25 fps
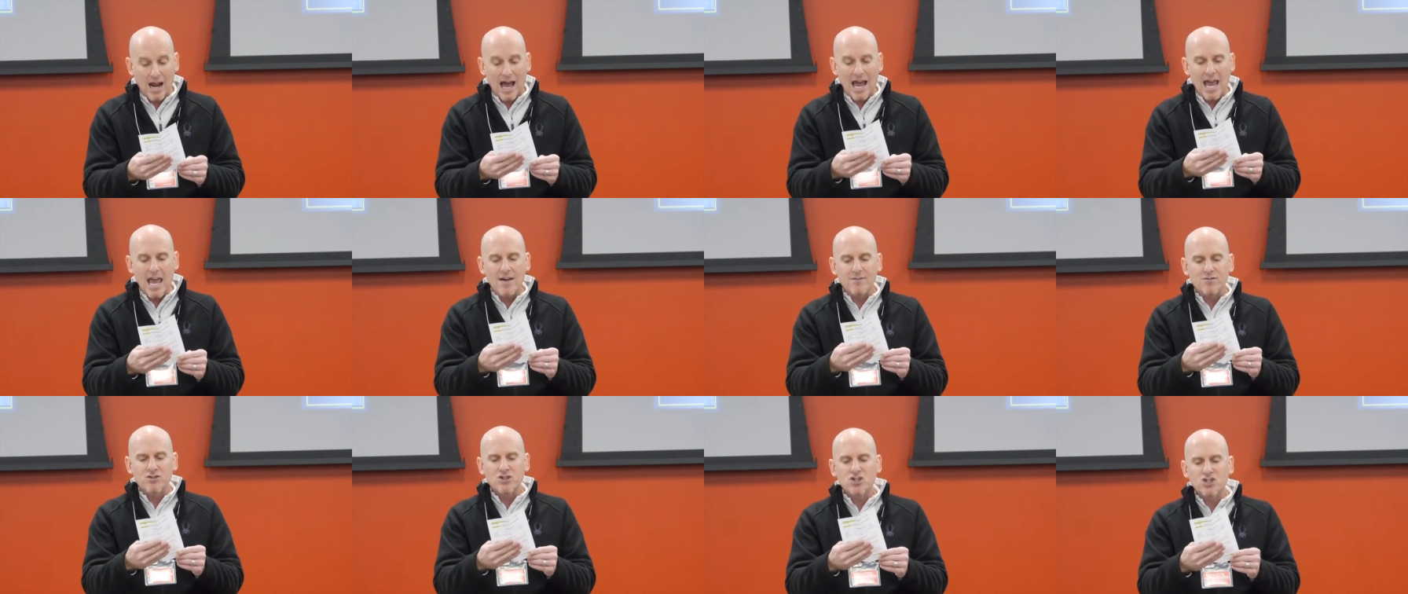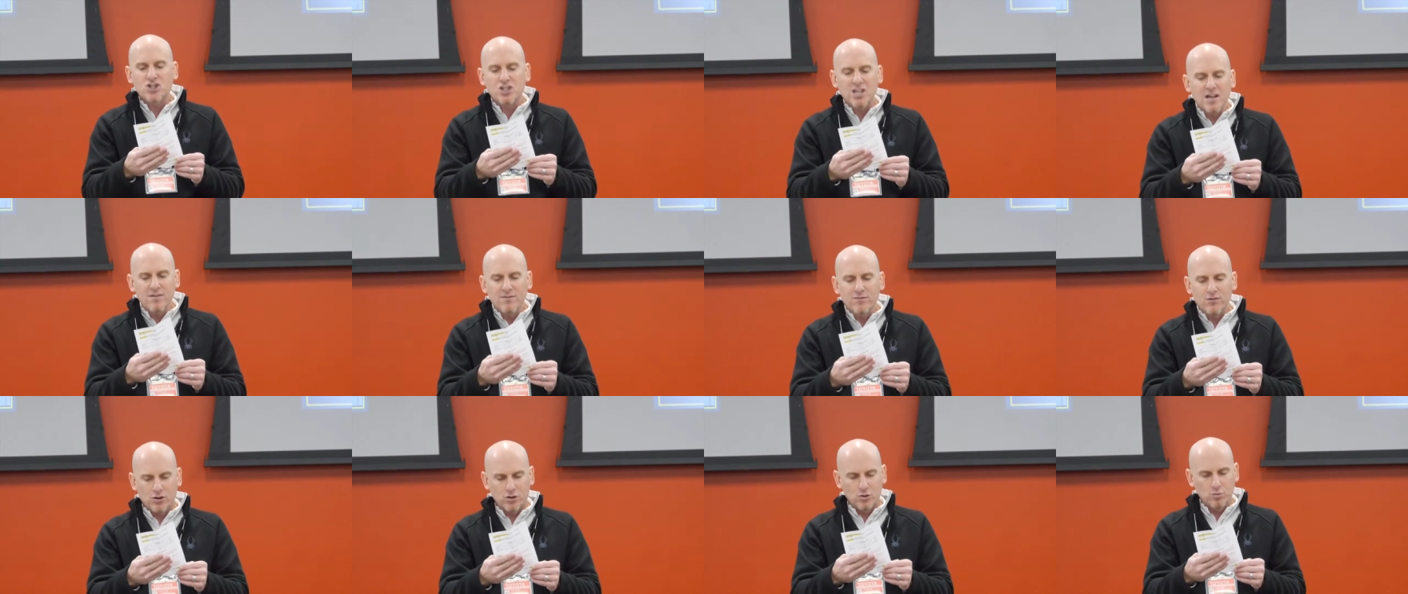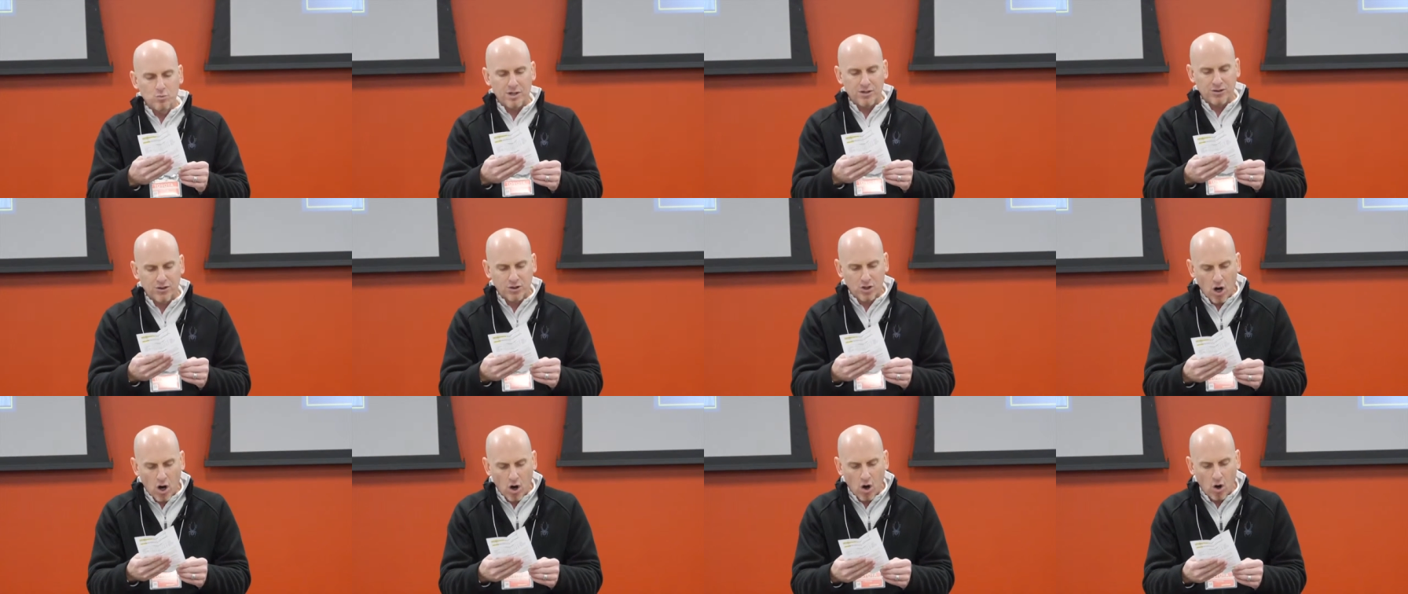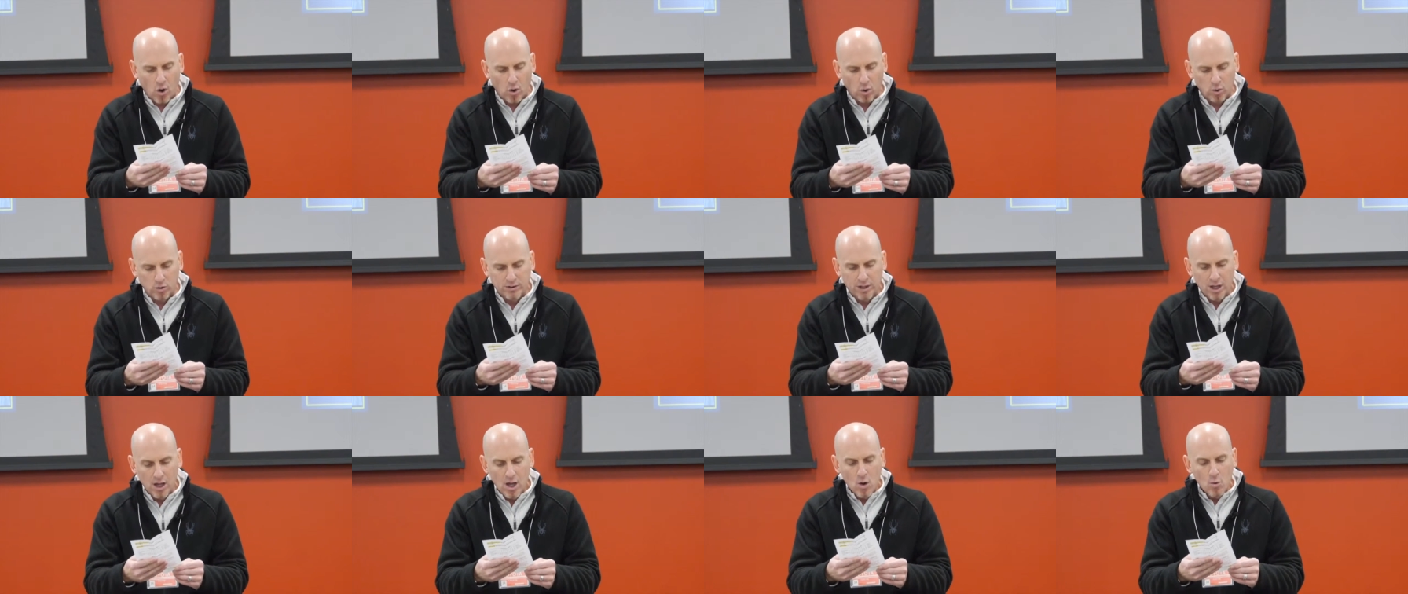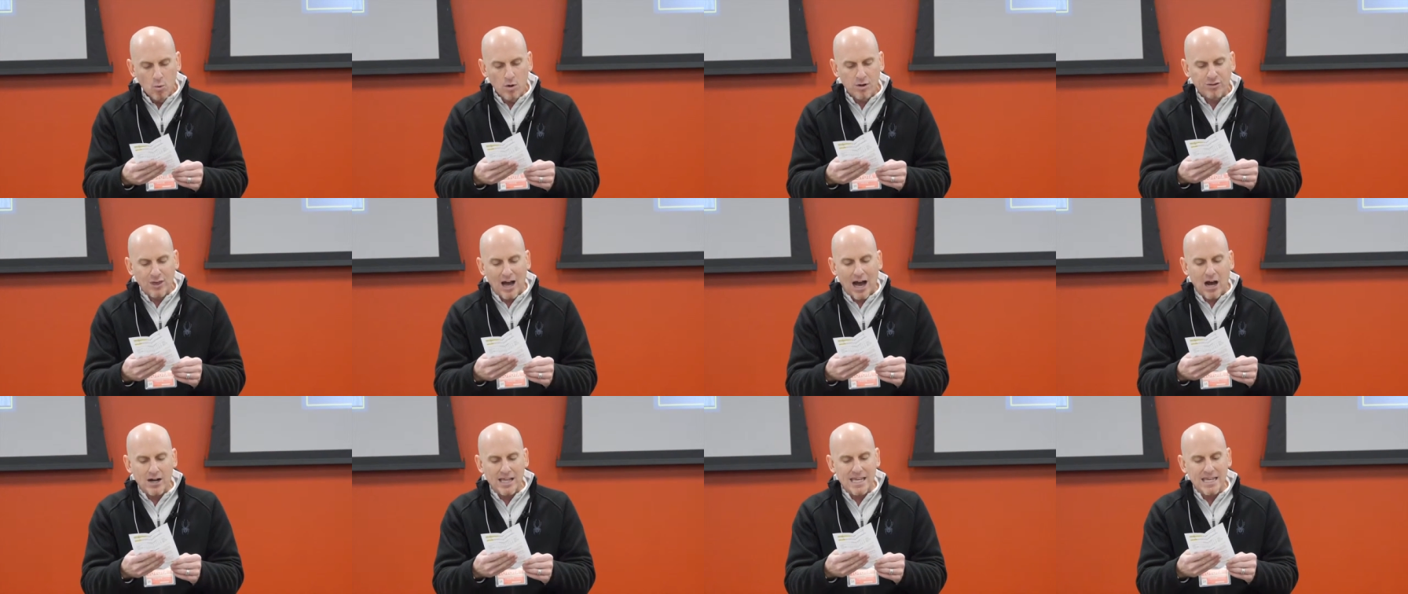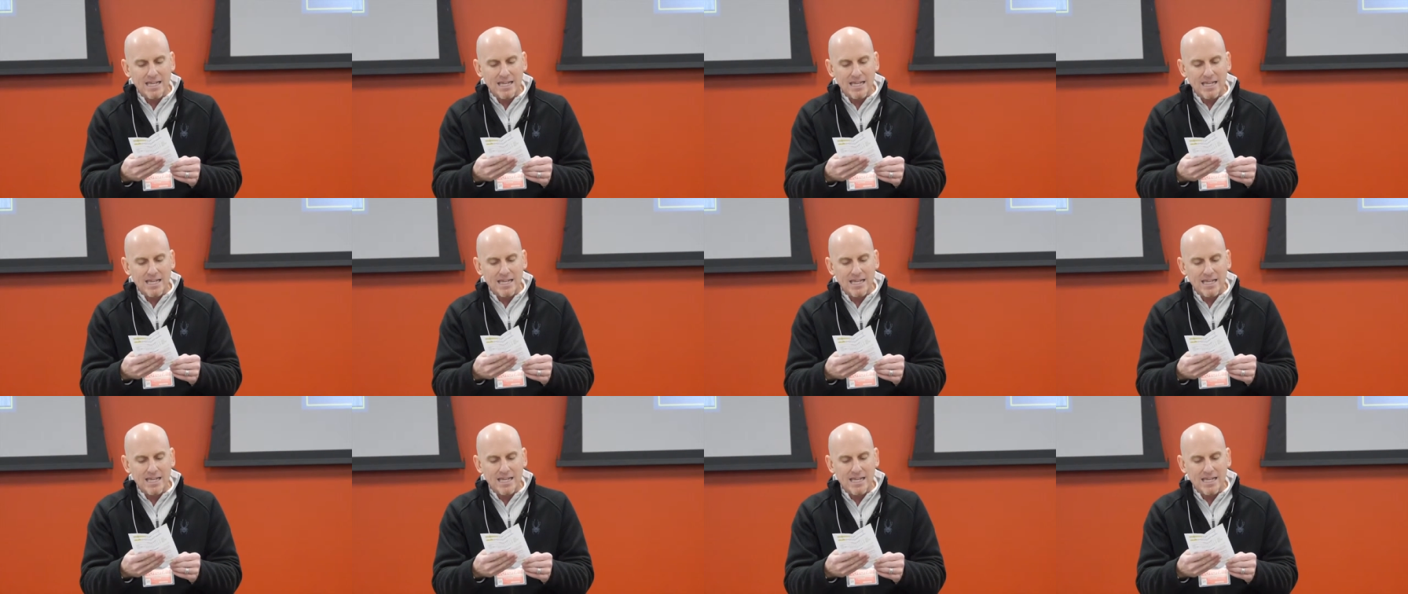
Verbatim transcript: I have shivered with cold without